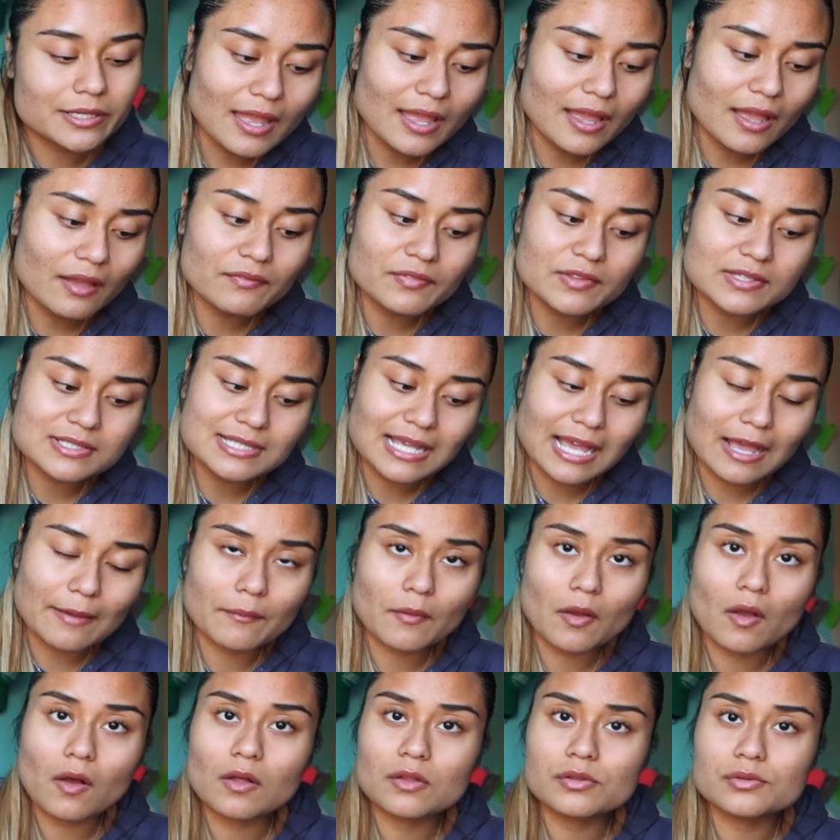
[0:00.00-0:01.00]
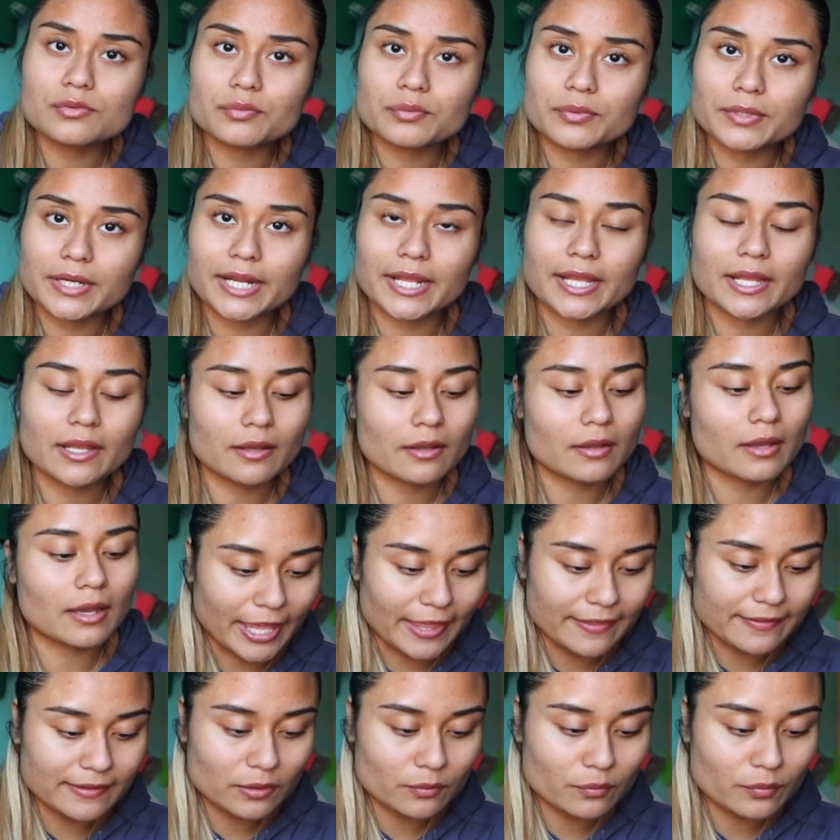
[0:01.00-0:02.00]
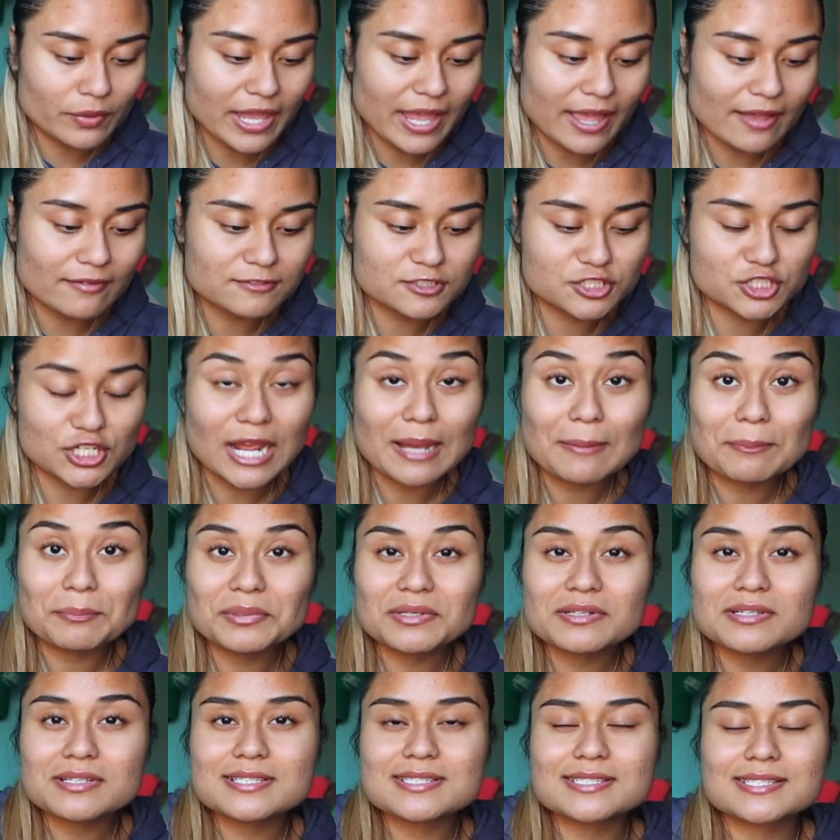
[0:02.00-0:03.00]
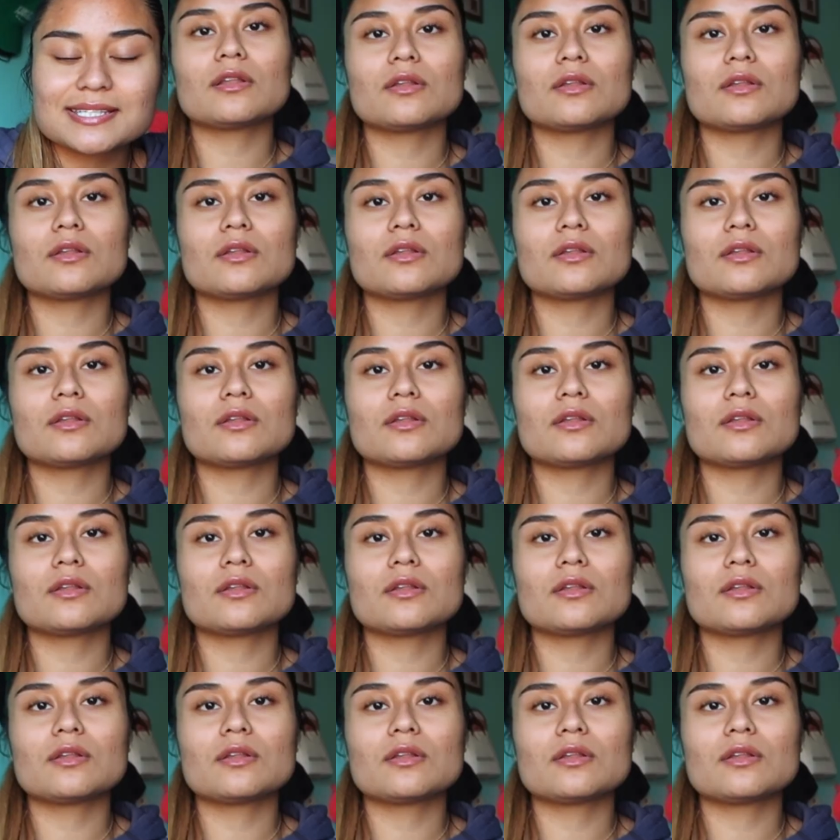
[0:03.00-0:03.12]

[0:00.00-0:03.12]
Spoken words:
I have this app called Ring, and then we have Chatbooks.